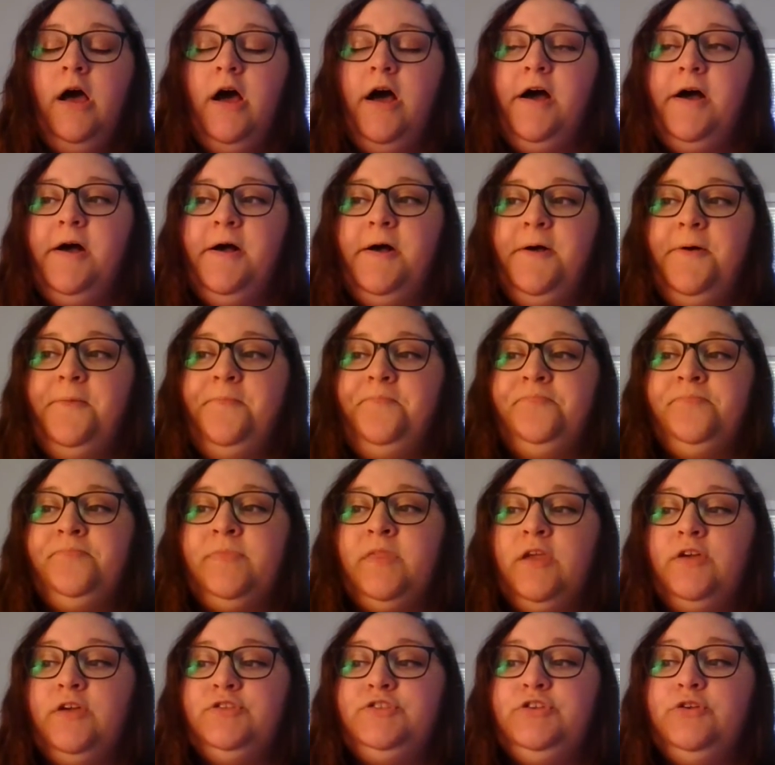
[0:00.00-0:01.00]

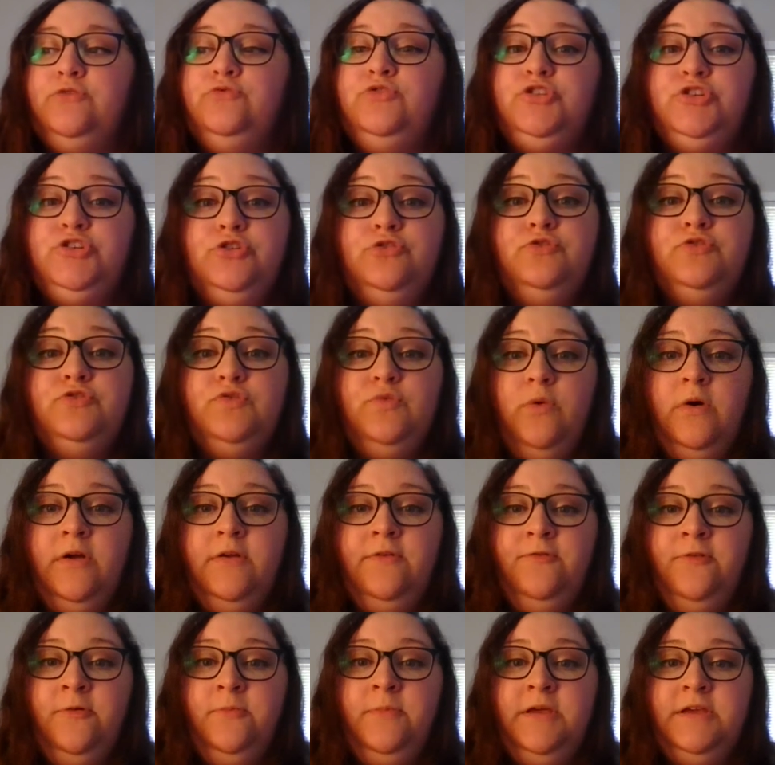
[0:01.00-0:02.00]
So choose
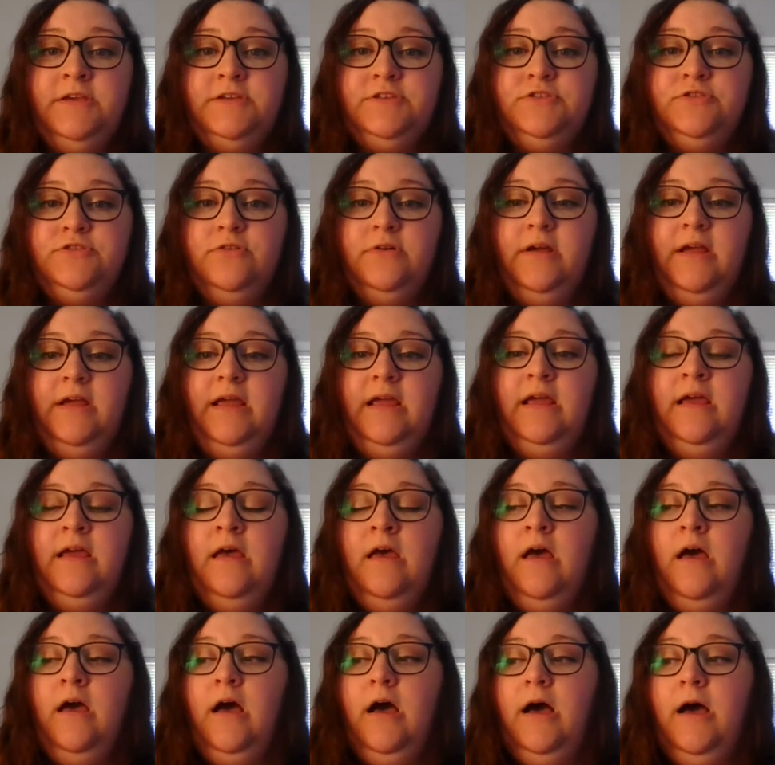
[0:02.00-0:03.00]
one from history.
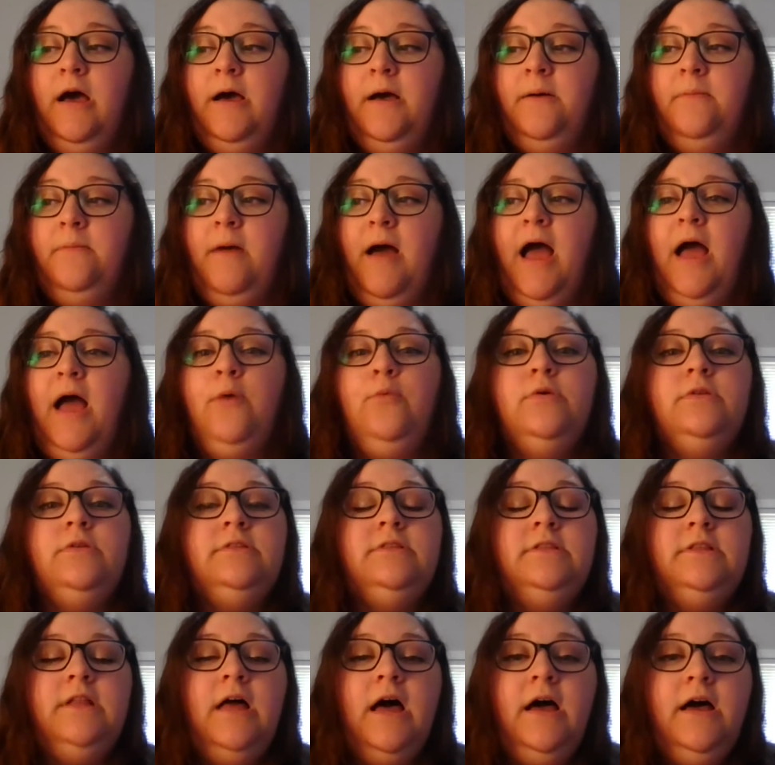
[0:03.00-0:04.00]
I would
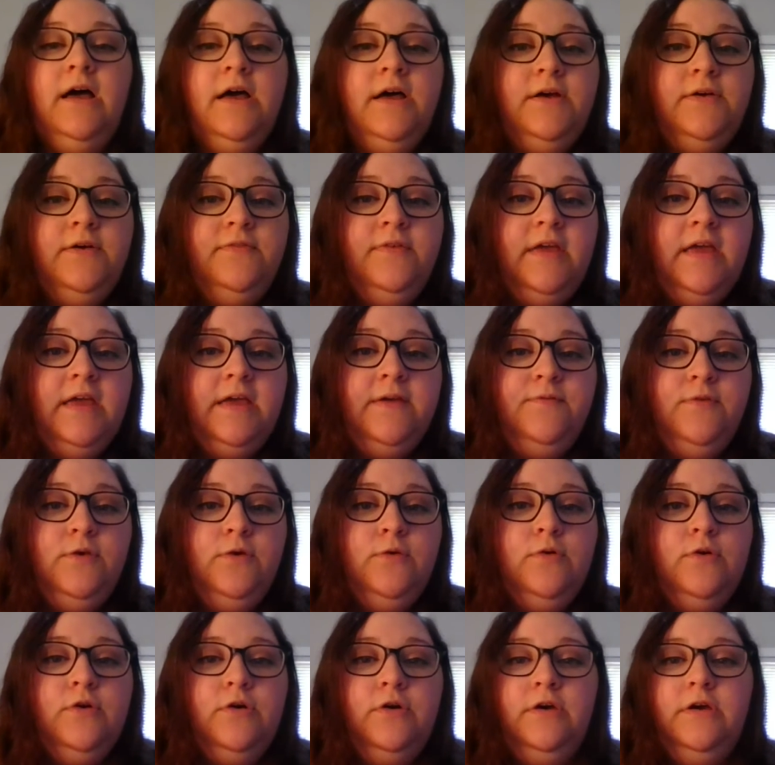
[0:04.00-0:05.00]
love if
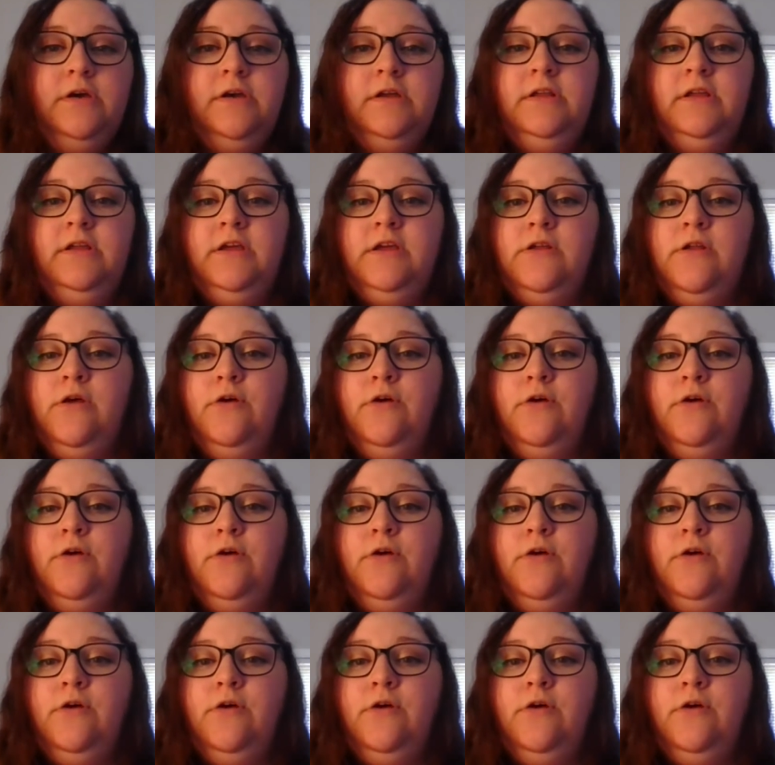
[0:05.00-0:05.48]
you could,